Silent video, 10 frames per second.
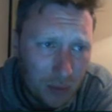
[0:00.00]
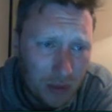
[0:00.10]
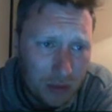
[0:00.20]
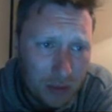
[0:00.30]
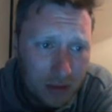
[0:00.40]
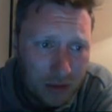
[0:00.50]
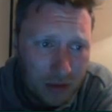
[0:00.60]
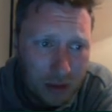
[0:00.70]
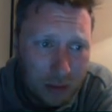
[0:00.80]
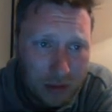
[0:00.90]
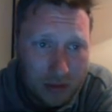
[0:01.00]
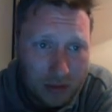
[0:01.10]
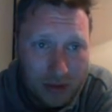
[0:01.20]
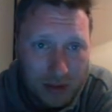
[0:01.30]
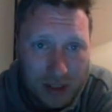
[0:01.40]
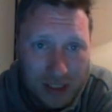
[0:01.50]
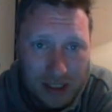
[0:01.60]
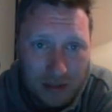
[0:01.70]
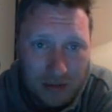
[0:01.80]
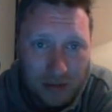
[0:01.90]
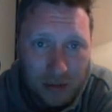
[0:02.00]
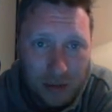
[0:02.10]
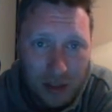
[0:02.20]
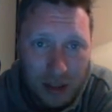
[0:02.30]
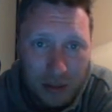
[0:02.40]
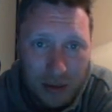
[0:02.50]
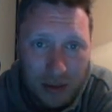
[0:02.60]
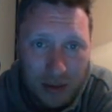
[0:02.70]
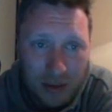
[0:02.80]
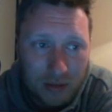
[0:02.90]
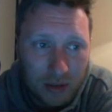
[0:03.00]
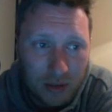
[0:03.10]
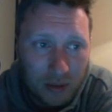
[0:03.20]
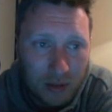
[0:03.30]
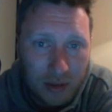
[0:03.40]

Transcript: Whether it be a viable deal for Albion, I don't know.